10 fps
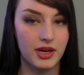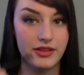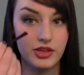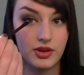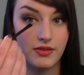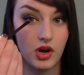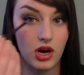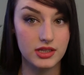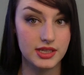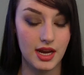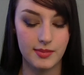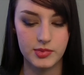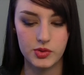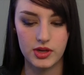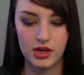but I think you'd have a hard
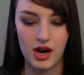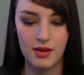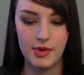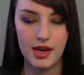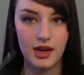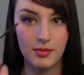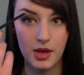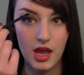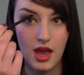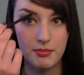time doing your eye makeup.